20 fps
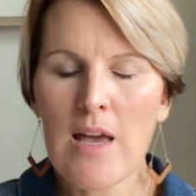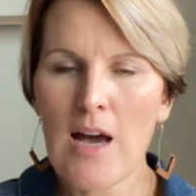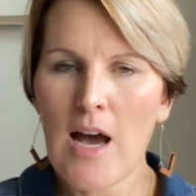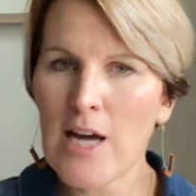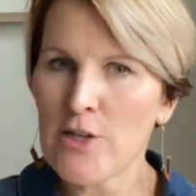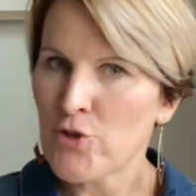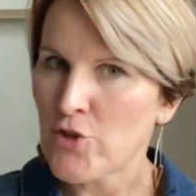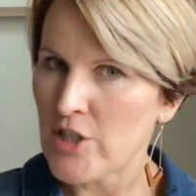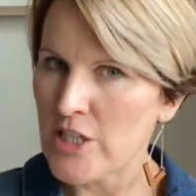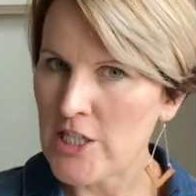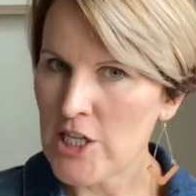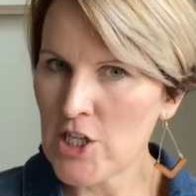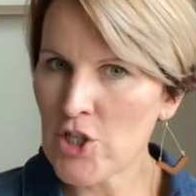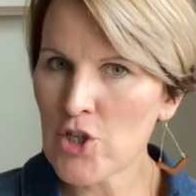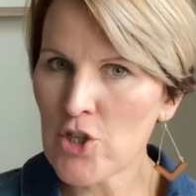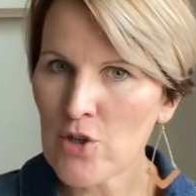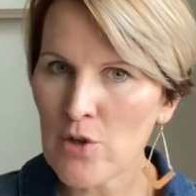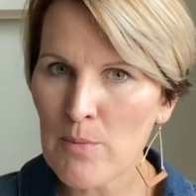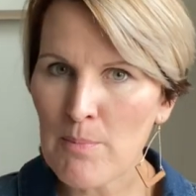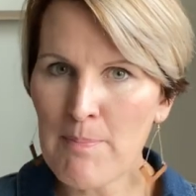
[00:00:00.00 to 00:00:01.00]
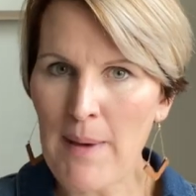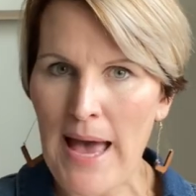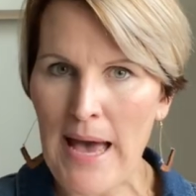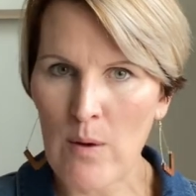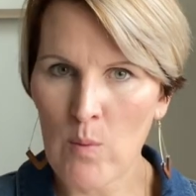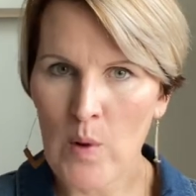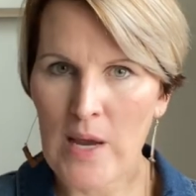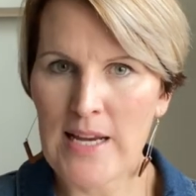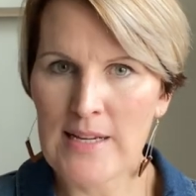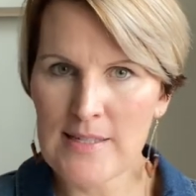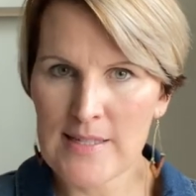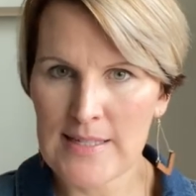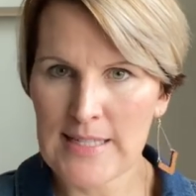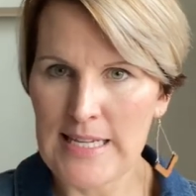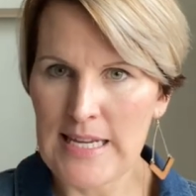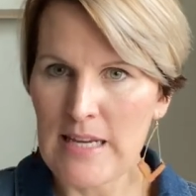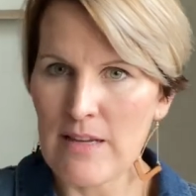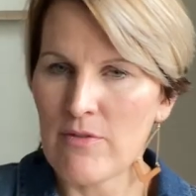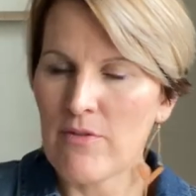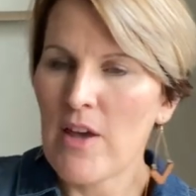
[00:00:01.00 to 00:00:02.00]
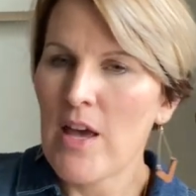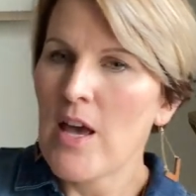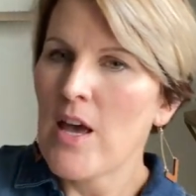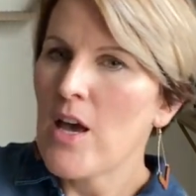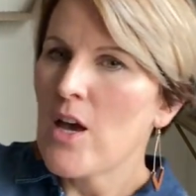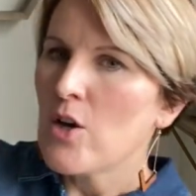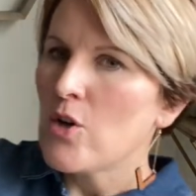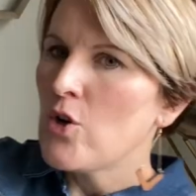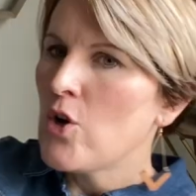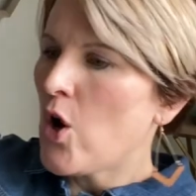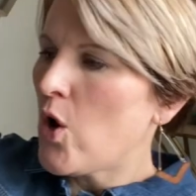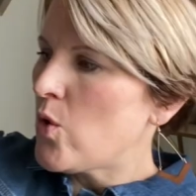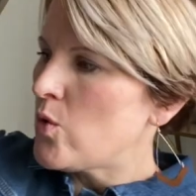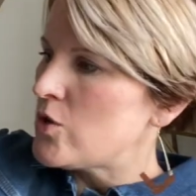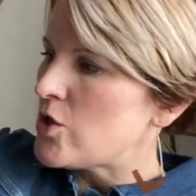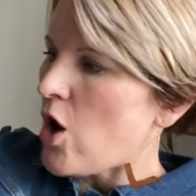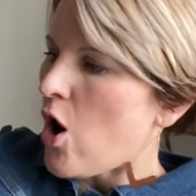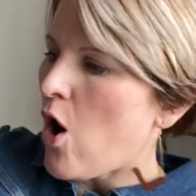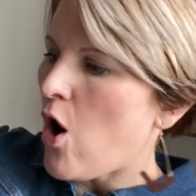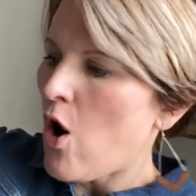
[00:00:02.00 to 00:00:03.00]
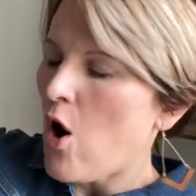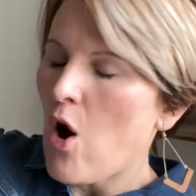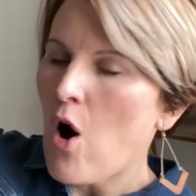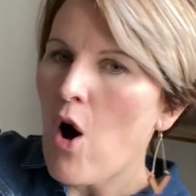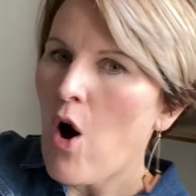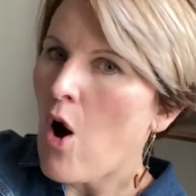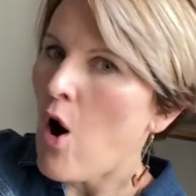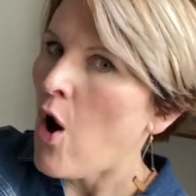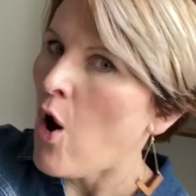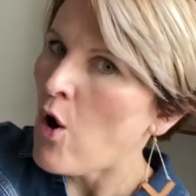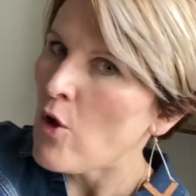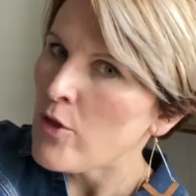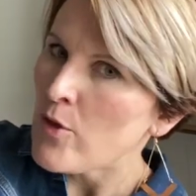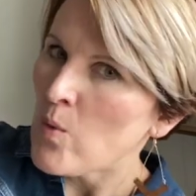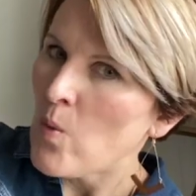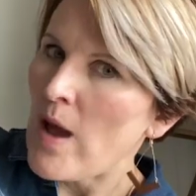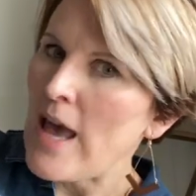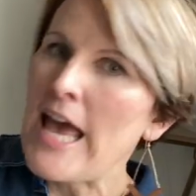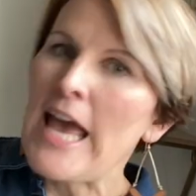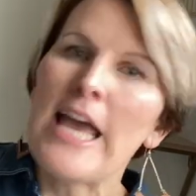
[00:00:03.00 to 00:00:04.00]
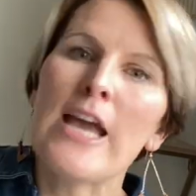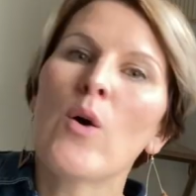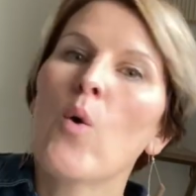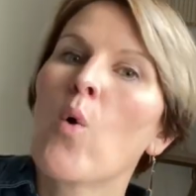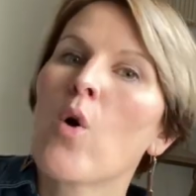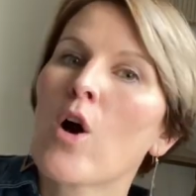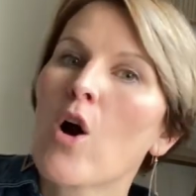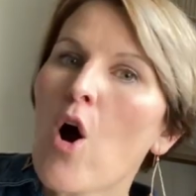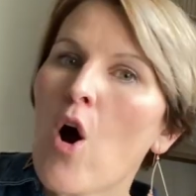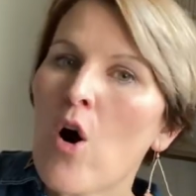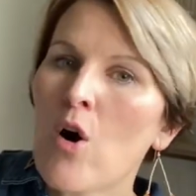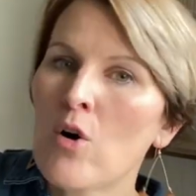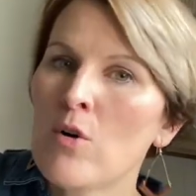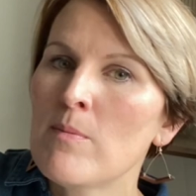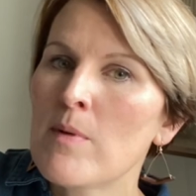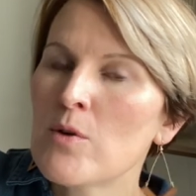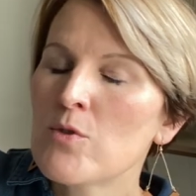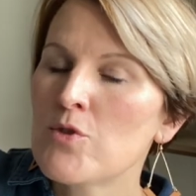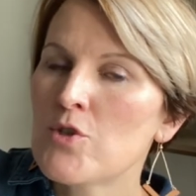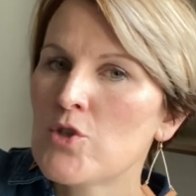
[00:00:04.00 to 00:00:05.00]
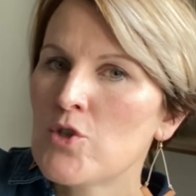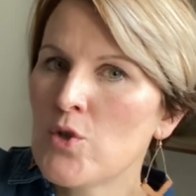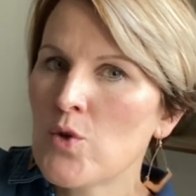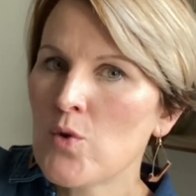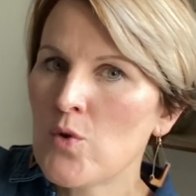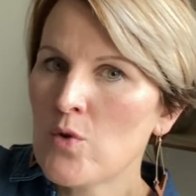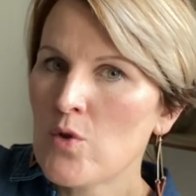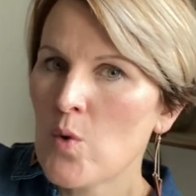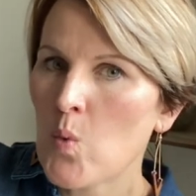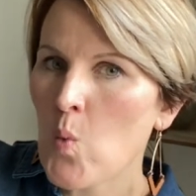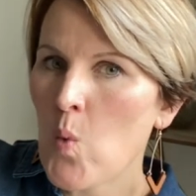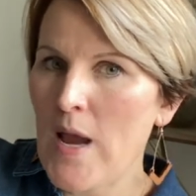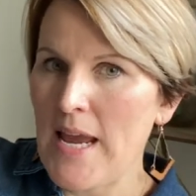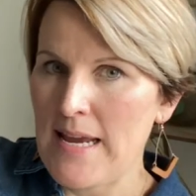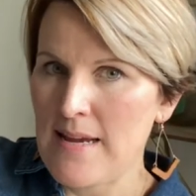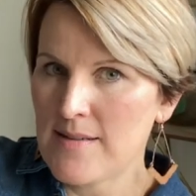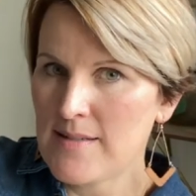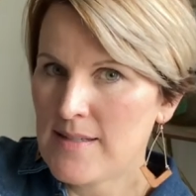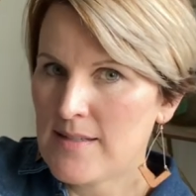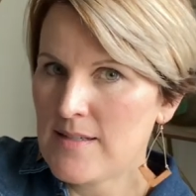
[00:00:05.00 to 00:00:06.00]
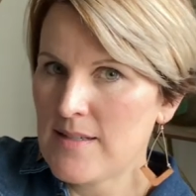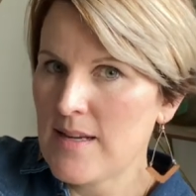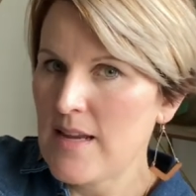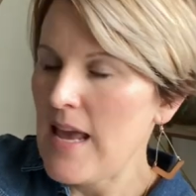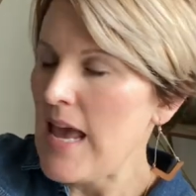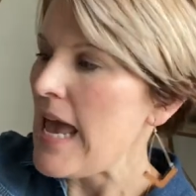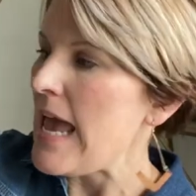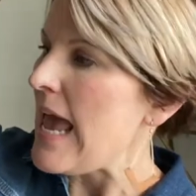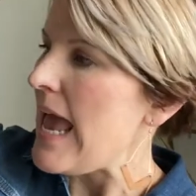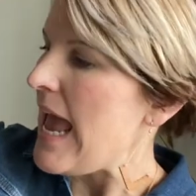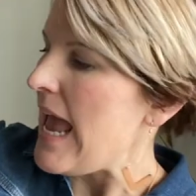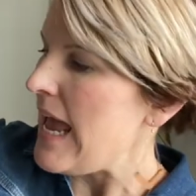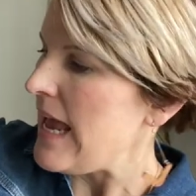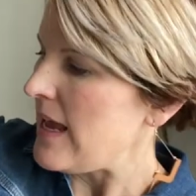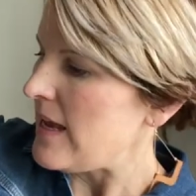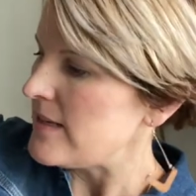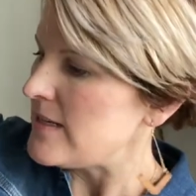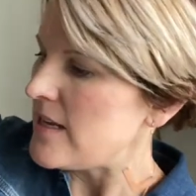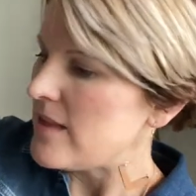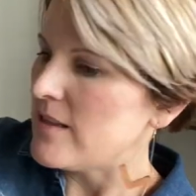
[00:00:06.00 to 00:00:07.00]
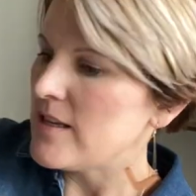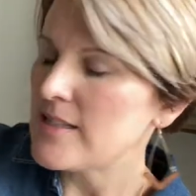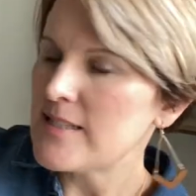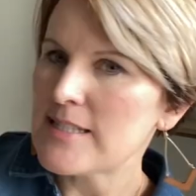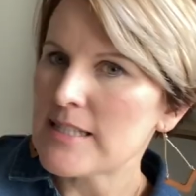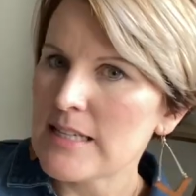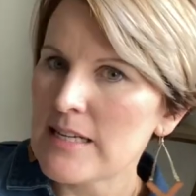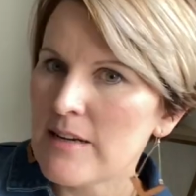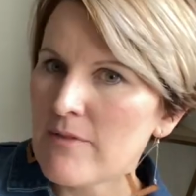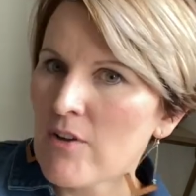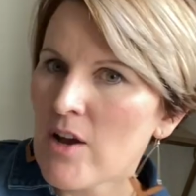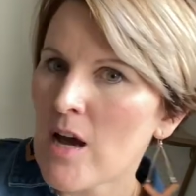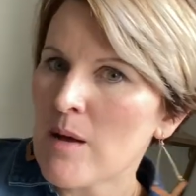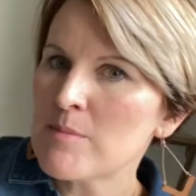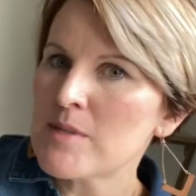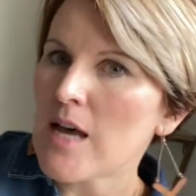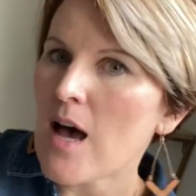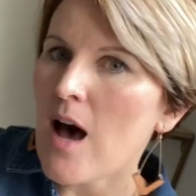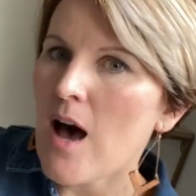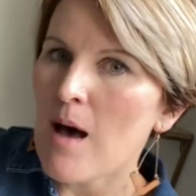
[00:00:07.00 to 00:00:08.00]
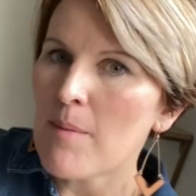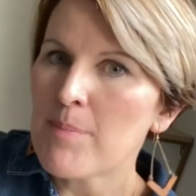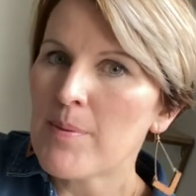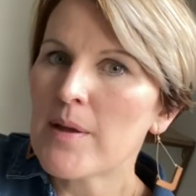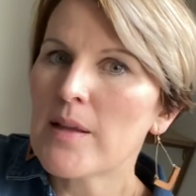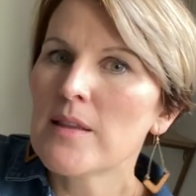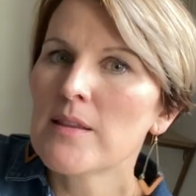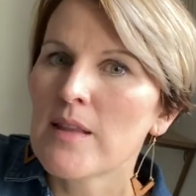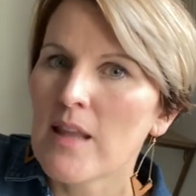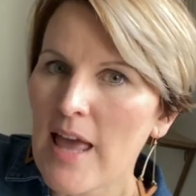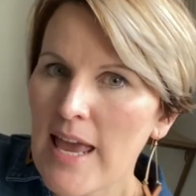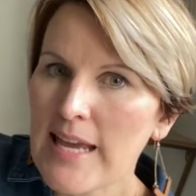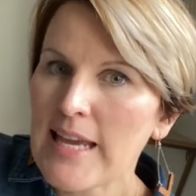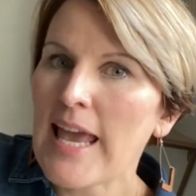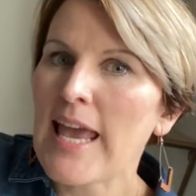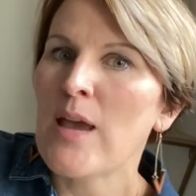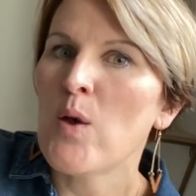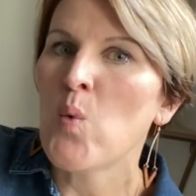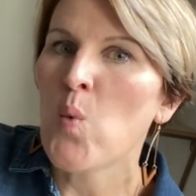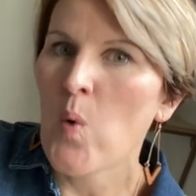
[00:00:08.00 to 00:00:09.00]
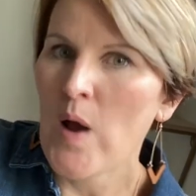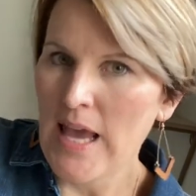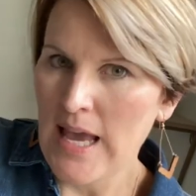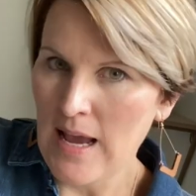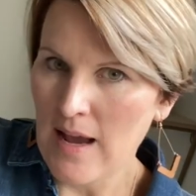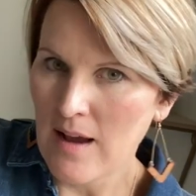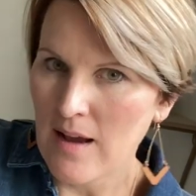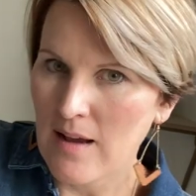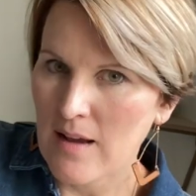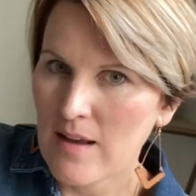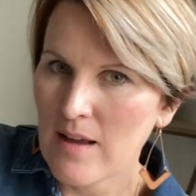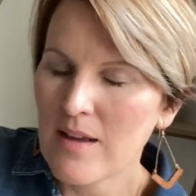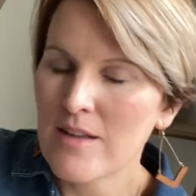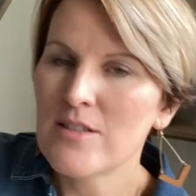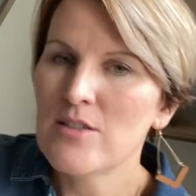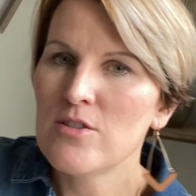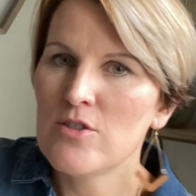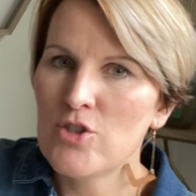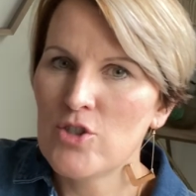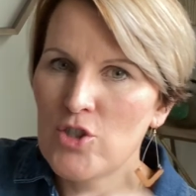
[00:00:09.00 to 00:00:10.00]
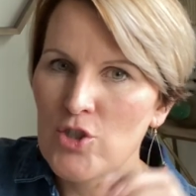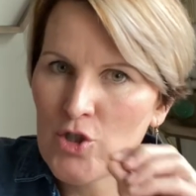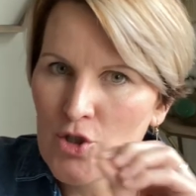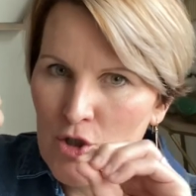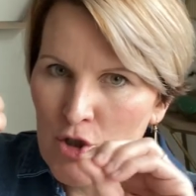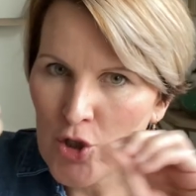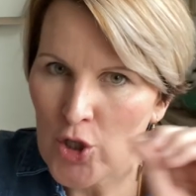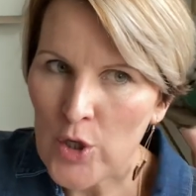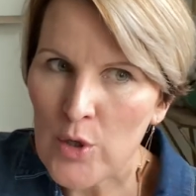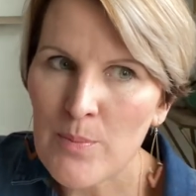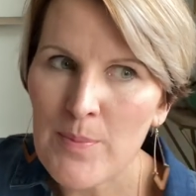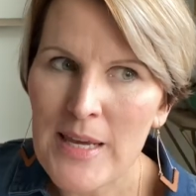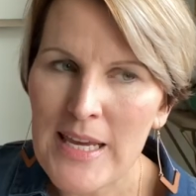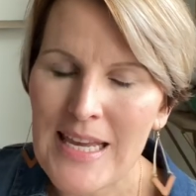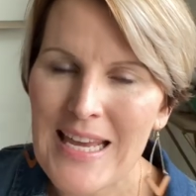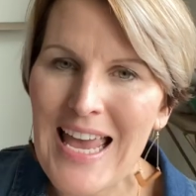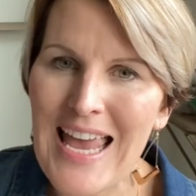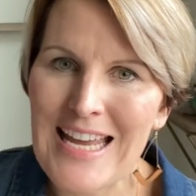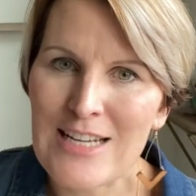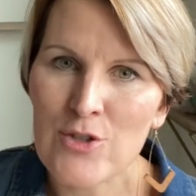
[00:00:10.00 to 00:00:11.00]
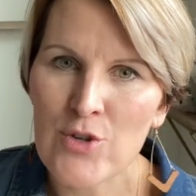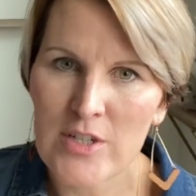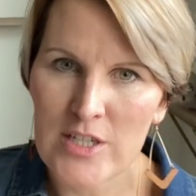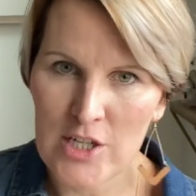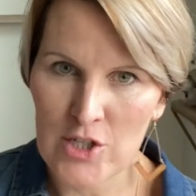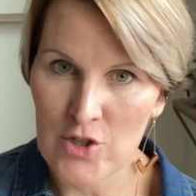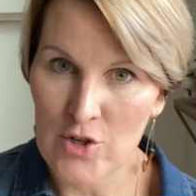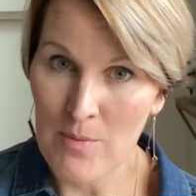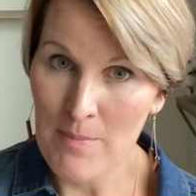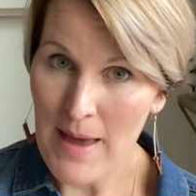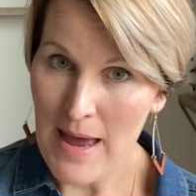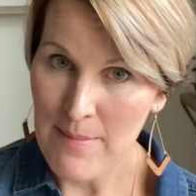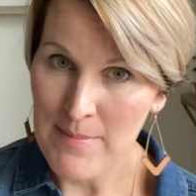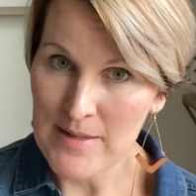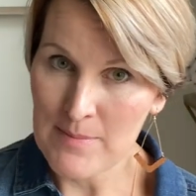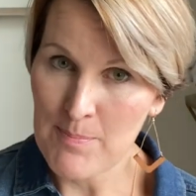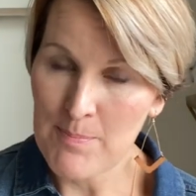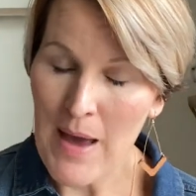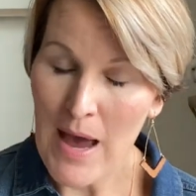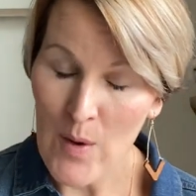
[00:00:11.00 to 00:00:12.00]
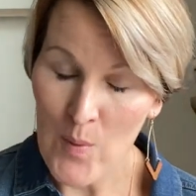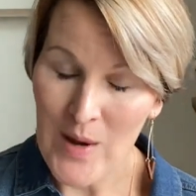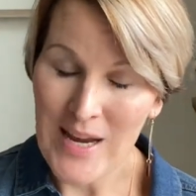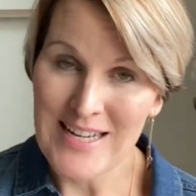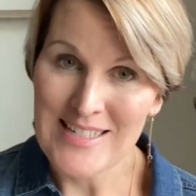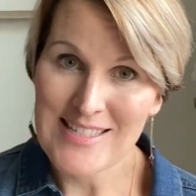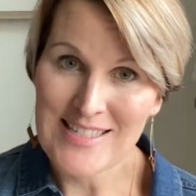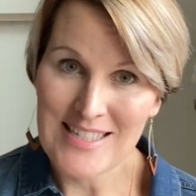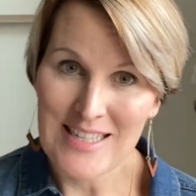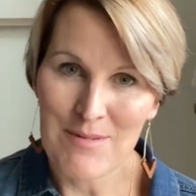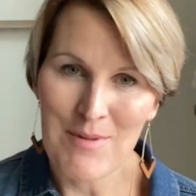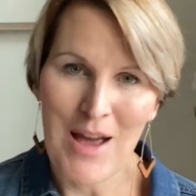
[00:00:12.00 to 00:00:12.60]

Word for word: A traditional batwing sleeve goes all the way or almost to the waist and the sleeve comes up like a wing to be a traditional Batman, Batwing sleeve.